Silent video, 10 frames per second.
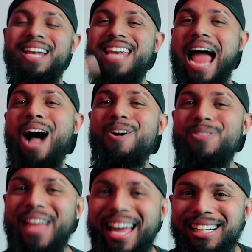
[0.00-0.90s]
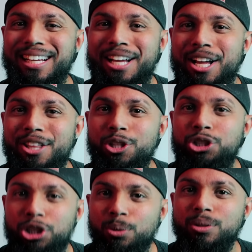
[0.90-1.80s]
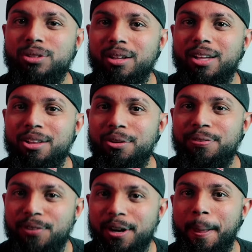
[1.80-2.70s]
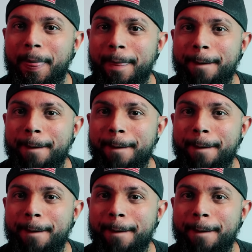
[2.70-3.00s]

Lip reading: Now that the shoe is on the other foot,